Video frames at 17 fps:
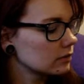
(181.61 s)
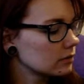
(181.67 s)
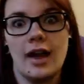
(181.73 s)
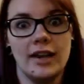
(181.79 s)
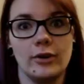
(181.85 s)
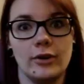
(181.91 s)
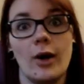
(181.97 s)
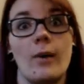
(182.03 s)

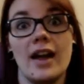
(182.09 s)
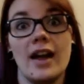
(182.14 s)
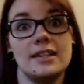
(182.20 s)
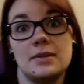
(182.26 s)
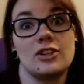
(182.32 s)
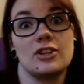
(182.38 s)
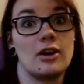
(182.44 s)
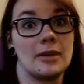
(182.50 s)
I don't know. I
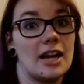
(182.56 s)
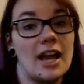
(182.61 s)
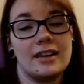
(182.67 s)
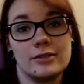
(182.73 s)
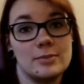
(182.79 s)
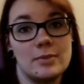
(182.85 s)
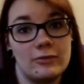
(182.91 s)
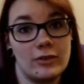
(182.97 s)
speak German. I
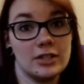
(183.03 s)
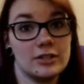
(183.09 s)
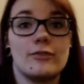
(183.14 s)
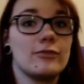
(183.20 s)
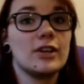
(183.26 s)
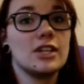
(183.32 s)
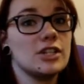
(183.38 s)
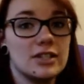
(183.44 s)
don't speak French.
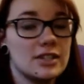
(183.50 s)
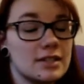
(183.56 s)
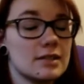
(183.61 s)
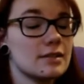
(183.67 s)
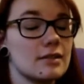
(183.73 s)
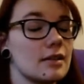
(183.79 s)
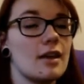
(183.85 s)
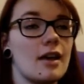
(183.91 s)
French is...
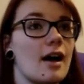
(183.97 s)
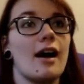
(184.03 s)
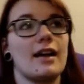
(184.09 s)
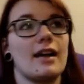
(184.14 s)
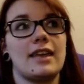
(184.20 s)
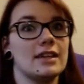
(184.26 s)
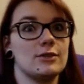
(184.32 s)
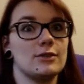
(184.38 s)

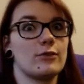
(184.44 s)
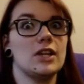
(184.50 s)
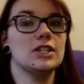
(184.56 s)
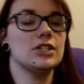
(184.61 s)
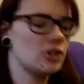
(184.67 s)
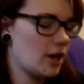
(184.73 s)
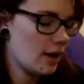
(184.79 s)
I can't do French.